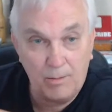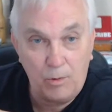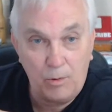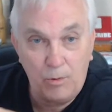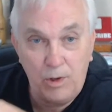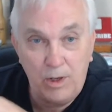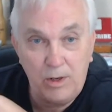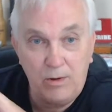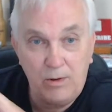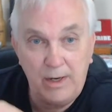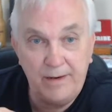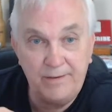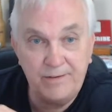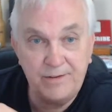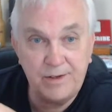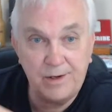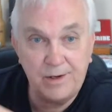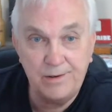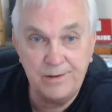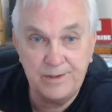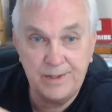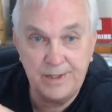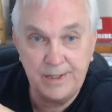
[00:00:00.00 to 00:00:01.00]
but we're going to have
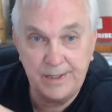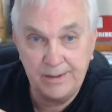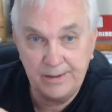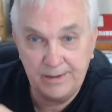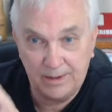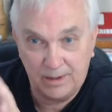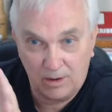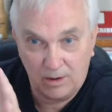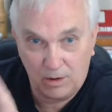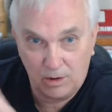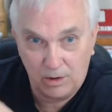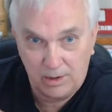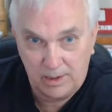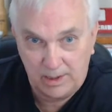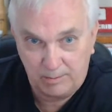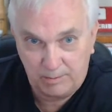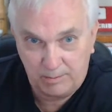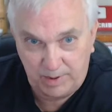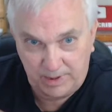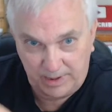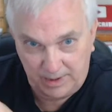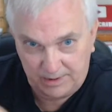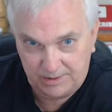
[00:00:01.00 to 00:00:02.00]
to start sharing
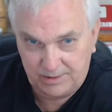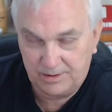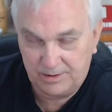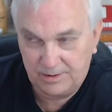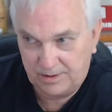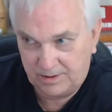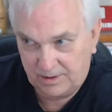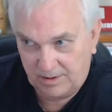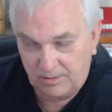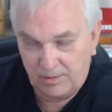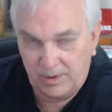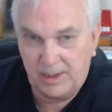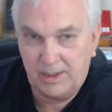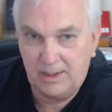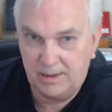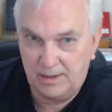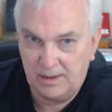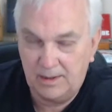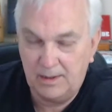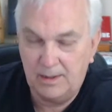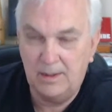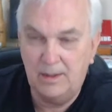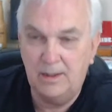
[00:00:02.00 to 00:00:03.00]
gardening pictures so we
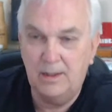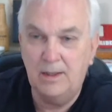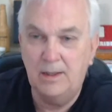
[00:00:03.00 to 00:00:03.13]
can